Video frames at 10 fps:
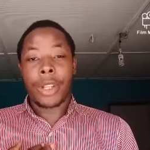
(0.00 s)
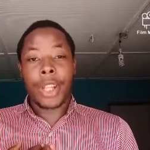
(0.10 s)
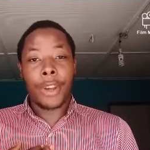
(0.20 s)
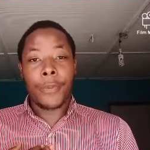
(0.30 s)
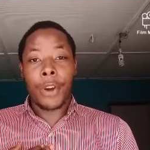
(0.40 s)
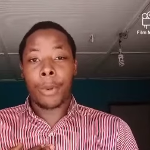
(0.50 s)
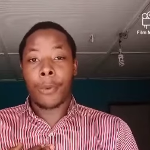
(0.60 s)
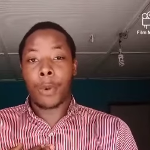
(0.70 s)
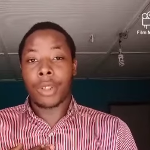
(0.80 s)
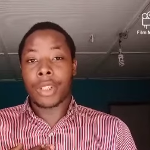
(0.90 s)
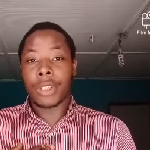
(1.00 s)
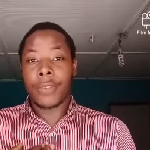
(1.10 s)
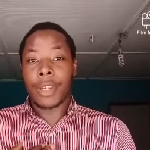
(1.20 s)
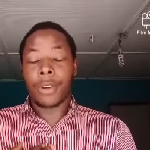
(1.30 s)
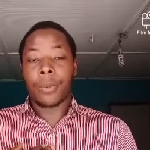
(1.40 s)
Thank you very much for watching this
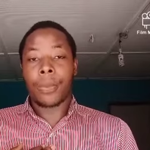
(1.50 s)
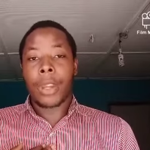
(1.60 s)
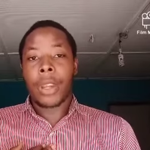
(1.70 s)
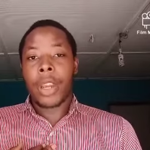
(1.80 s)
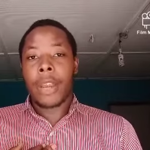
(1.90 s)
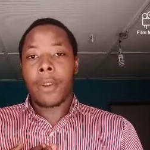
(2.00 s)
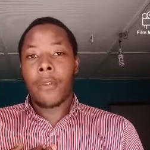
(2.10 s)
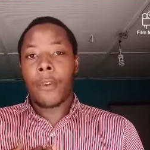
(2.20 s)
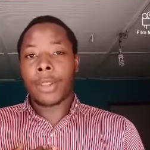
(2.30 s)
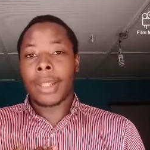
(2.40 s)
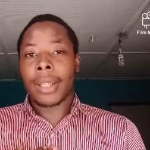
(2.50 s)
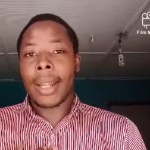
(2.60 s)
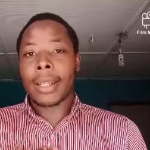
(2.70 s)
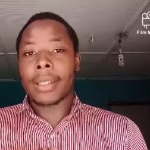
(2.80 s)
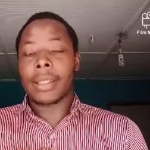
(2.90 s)
video. If you love content
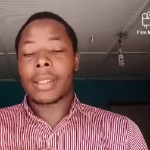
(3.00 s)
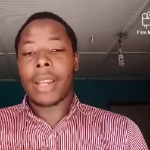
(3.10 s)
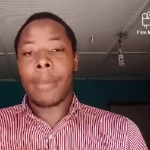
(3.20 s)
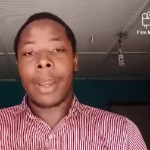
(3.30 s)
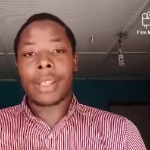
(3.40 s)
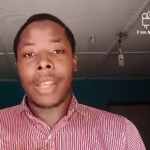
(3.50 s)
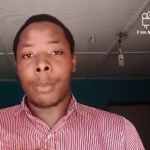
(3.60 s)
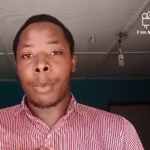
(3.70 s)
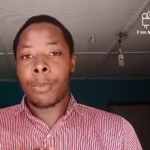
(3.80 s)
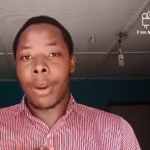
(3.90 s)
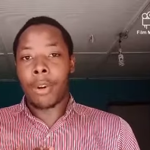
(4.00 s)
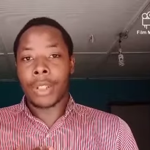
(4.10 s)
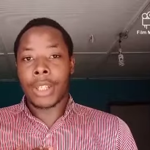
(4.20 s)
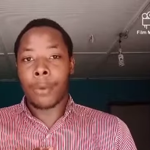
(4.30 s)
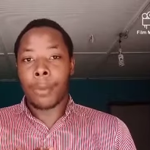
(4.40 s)
like this, I make self-improvement
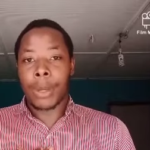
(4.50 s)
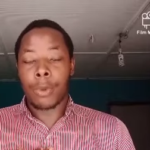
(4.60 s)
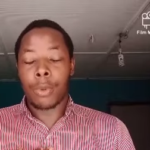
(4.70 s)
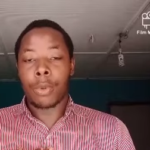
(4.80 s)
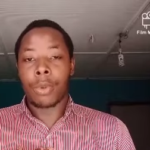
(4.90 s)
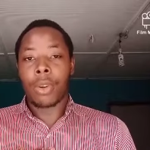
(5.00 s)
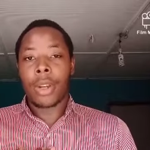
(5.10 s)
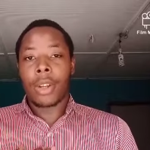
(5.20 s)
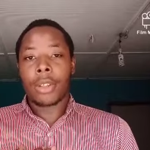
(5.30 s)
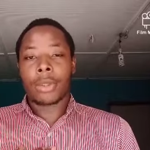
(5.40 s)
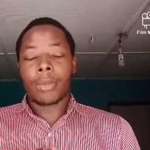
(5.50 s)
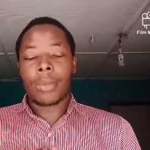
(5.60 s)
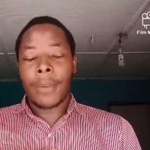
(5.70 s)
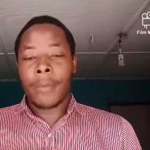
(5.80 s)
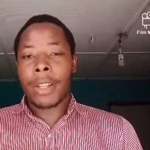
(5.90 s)
content for people,
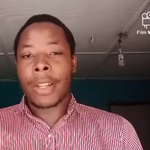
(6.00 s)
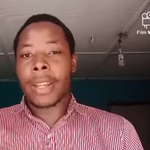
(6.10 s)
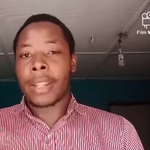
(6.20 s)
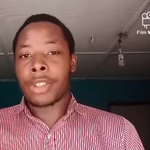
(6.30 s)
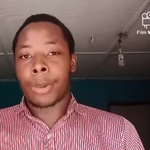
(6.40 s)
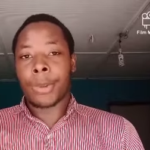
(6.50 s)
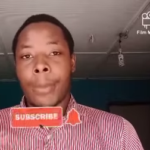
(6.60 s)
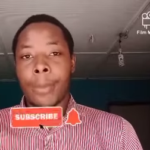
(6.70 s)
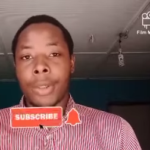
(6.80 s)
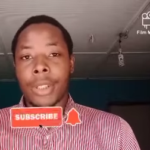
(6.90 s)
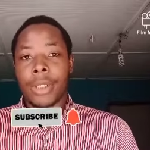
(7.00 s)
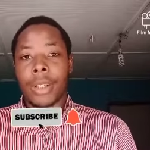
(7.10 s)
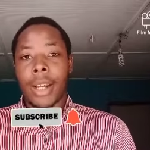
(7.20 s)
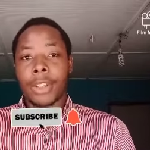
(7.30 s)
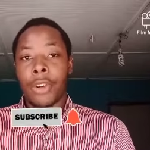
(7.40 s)
definitely hit the subscribe
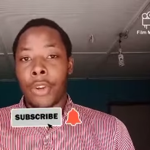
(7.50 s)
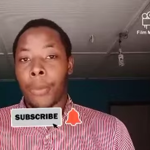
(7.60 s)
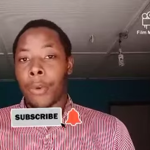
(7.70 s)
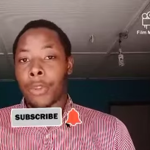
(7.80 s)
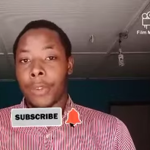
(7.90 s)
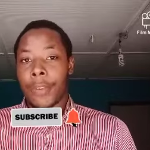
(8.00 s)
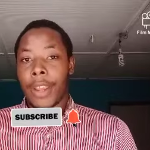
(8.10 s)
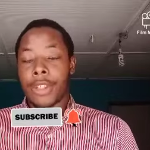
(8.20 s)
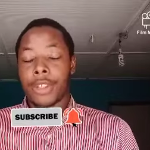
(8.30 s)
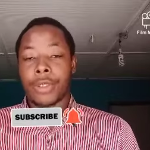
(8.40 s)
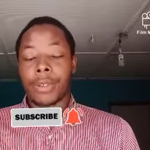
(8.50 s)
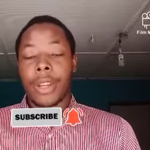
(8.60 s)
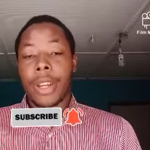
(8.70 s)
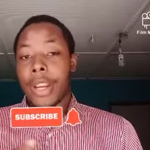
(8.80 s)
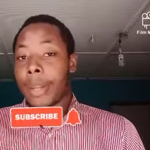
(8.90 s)
button and turn on your post notification,
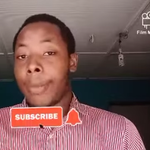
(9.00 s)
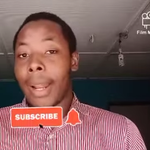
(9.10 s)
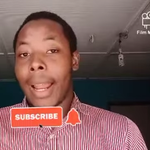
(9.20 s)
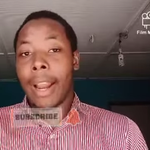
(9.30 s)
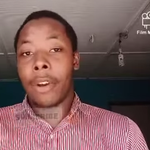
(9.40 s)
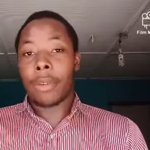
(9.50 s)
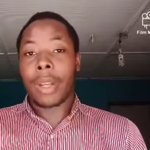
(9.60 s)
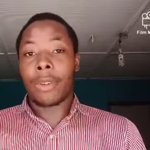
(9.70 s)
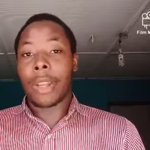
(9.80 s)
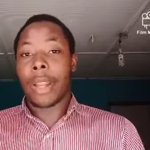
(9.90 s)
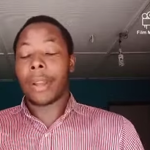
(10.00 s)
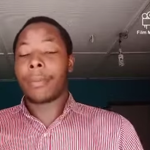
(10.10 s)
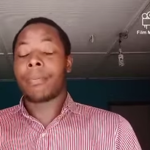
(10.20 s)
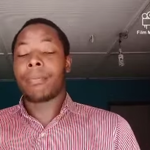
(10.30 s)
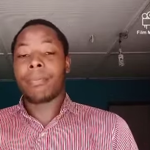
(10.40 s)
hit the bell icon down there,
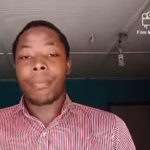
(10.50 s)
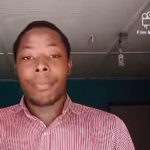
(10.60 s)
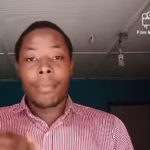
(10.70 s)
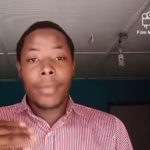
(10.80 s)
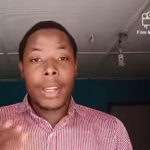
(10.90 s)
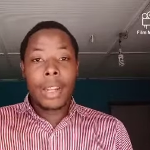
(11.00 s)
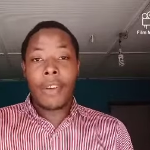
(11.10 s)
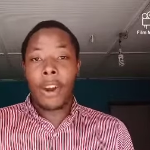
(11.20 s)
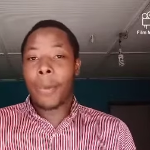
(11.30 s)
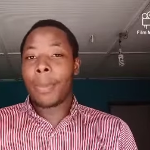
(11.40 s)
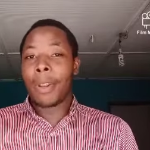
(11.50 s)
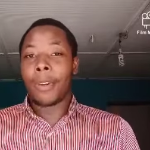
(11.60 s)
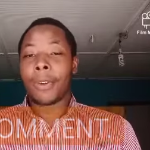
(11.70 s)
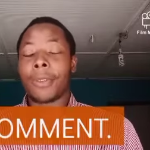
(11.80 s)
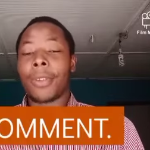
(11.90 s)
leave a comment
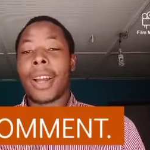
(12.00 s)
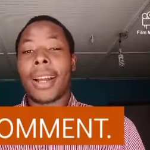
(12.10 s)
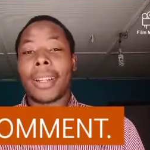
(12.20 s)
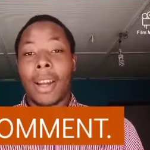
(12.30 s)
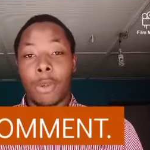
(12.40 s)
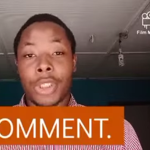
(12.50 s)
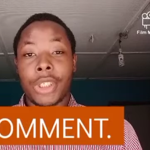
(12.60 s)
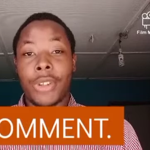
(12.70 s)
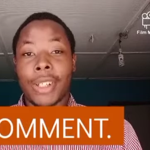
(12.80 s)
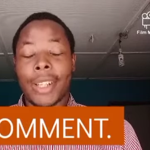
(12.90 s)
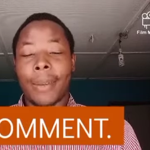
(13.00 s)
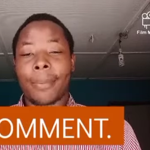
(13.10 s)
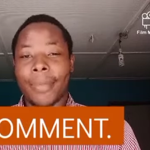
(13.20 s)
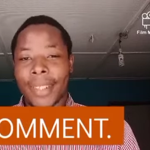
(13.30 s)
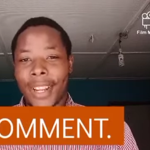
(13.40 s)
below, and I'll see you next time.
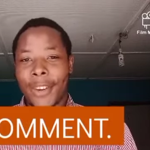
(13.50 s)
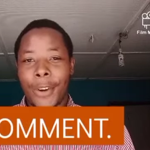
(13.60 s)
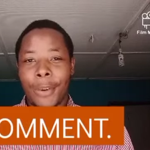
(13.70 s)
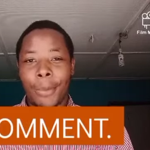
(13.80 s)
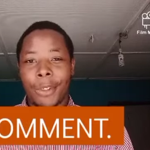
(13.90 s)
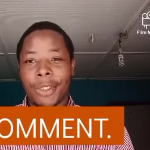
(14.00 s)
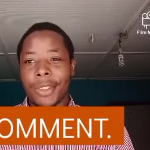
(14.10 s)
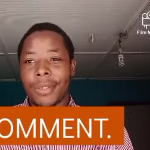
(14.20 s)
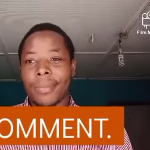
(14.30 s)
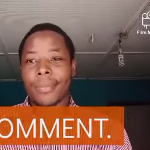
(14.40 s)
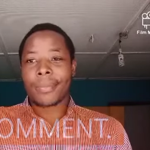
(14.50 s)
Thank you very much.